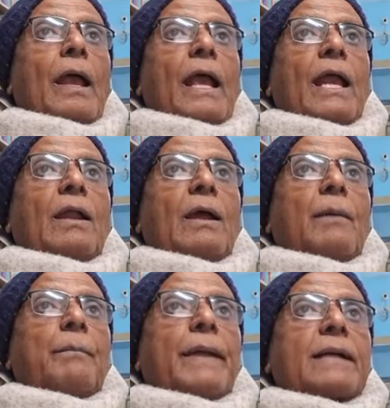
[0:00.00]

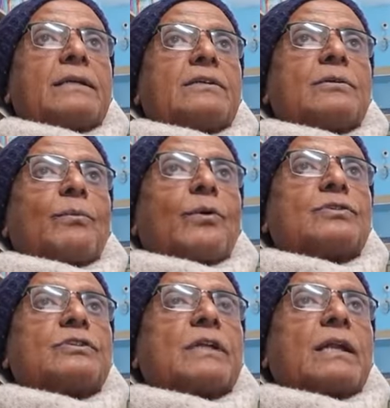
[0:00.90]
In practice,
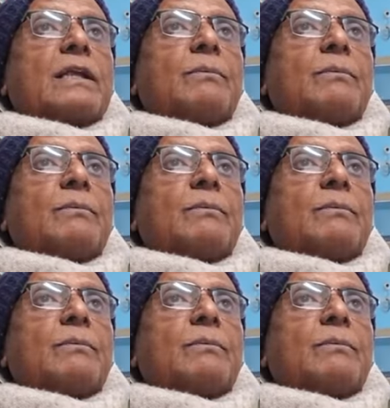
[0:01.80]
most sulky